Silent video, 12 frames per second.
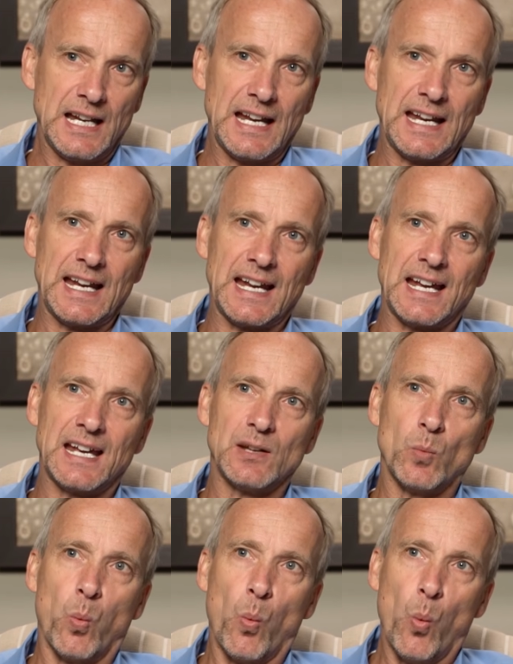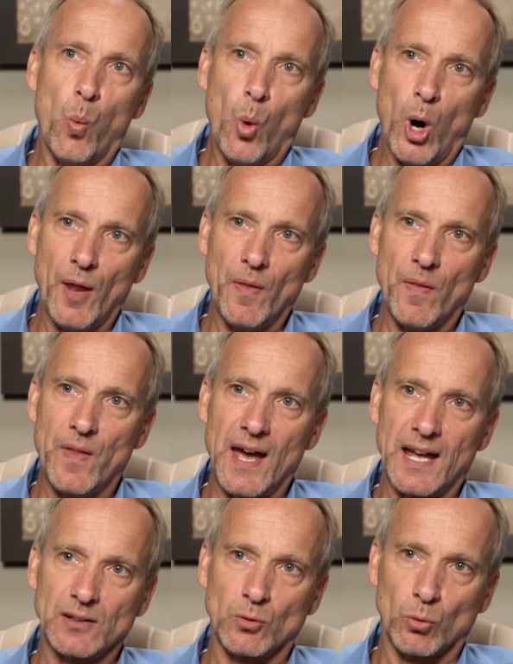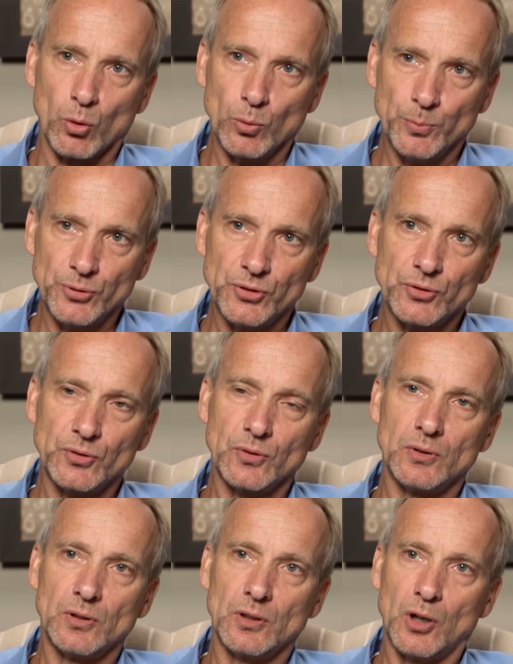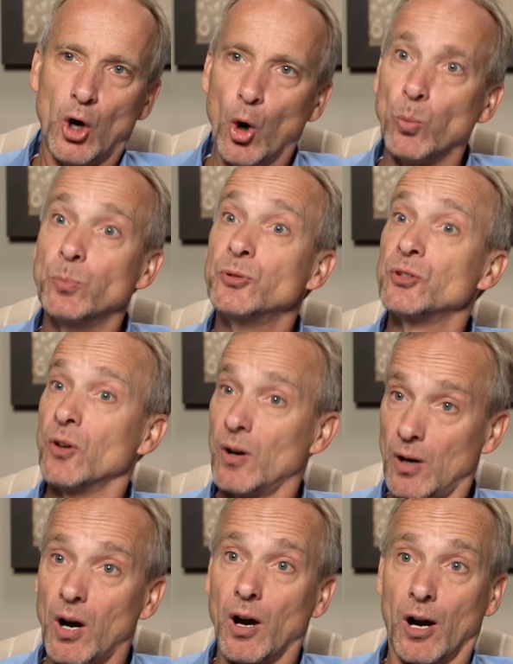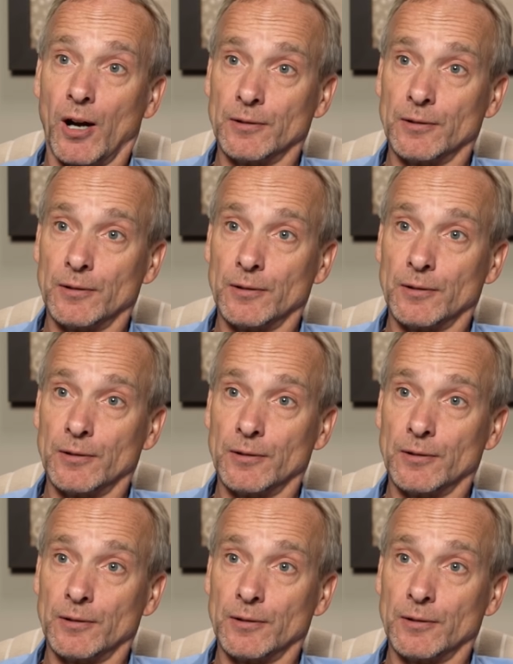and what that group's hopes are.